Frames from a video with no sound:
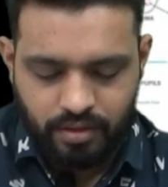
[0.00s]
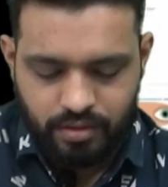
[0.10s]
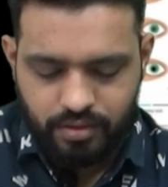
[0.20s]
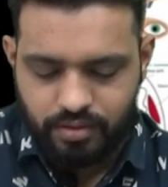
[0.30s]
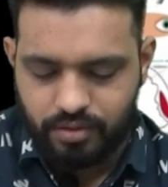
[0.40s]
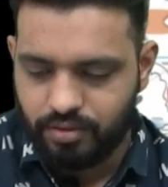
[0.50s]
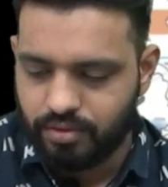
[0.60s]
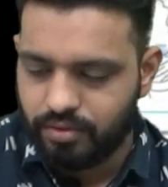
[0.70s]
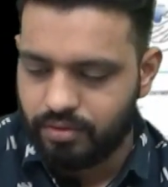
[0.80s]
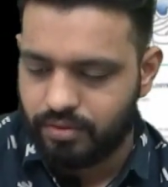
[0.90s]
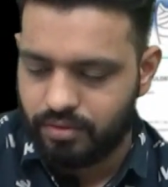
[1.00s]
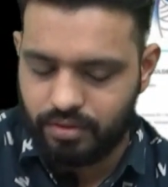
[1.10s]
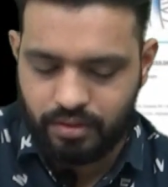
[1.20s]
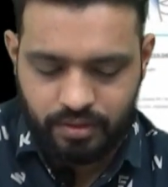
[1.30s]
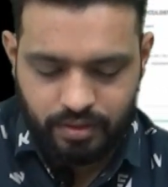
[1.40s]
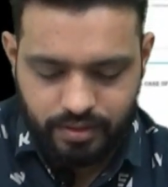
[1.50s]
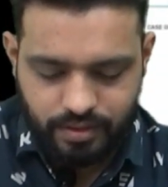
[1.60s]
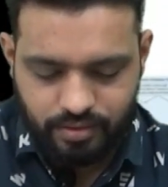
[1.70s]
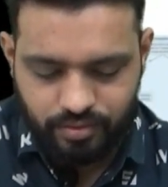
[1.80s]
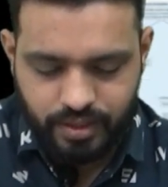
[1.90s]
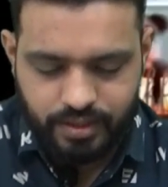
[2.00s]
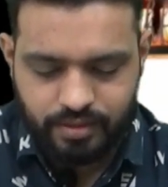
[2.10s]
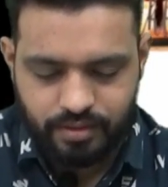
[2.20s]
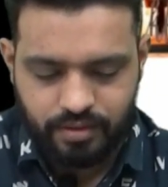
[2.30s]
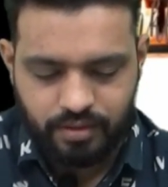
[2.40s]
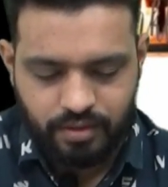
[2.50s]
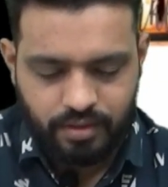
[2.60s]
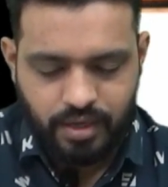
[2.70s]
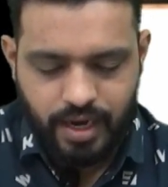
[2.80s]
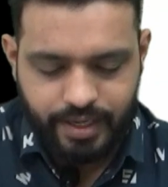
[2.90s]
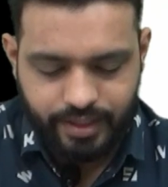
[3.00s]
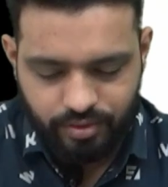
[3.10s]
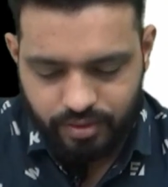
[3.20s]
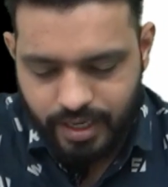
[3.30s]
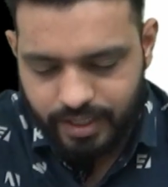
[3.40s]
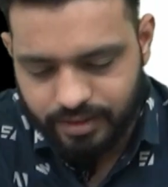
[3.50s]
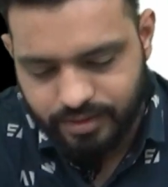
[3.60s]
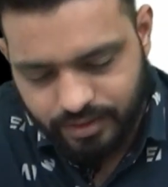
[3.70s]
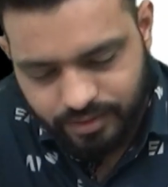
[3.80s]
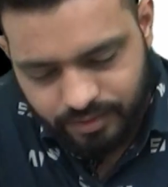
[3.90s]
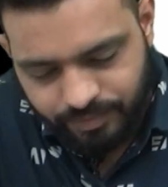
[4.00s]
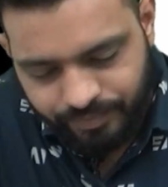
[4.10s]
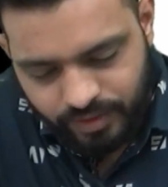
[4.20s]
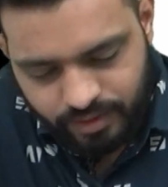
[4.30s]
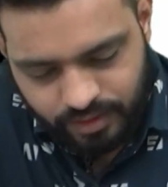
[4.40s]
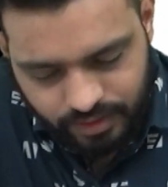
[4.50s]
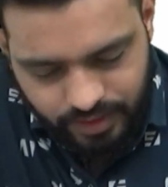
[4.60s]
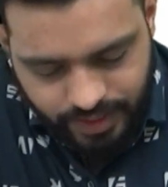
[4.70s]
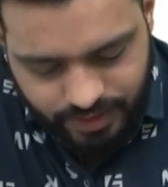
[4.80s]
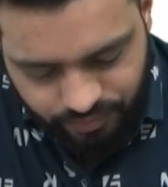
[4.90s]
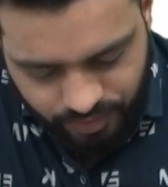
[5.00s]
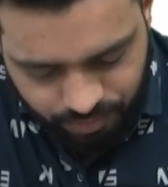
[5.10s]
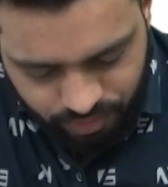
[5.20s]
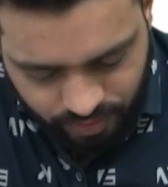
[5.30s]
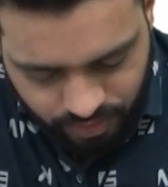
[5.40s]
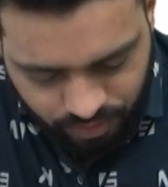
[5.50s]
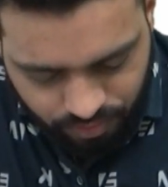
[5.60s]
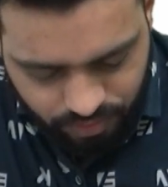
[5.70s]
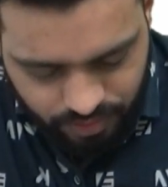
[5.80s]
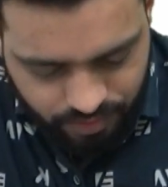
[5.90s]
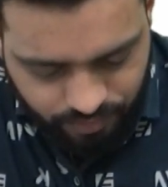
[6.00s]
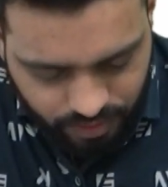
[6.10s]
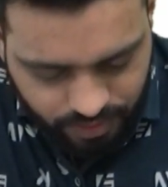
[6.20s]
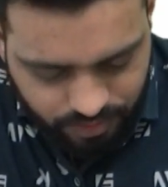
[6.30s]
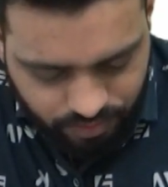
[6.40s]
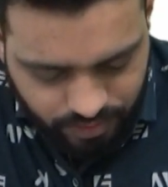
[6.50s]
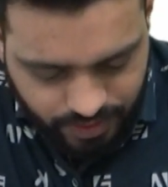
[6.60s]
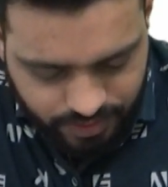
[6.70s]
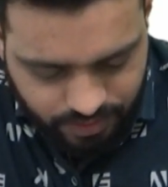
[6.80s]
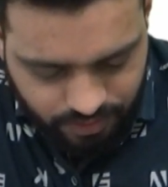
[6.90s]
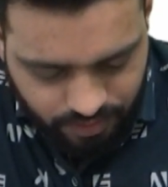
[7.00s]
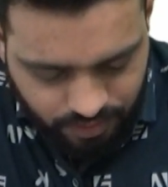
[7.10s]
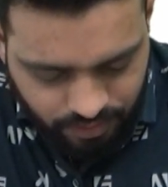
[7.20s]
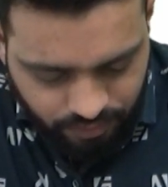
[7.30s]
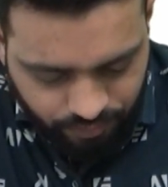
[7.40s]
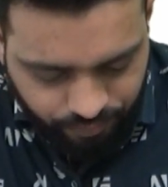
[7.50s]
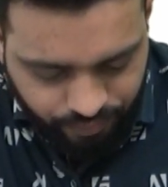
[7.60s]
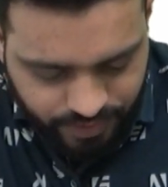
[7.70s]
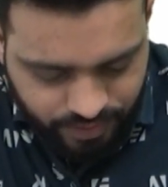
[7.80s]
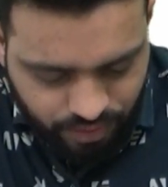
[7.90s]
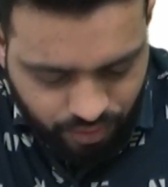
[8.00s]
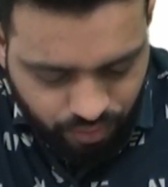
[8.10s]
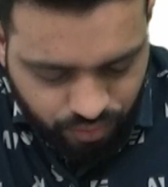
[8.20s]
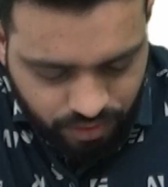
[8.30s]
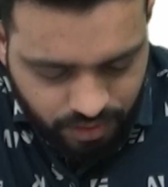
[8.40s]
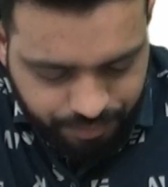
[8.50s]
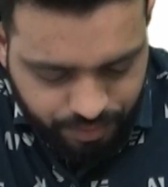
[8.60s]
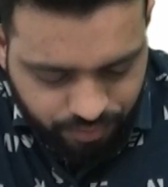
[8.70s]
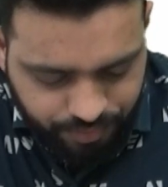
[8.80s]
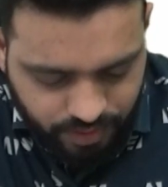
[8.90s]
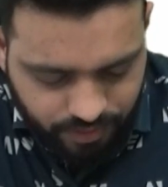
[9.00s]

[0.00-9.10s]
So this is known as iridodialysis. The next we move on to is what is known as festooned pupil.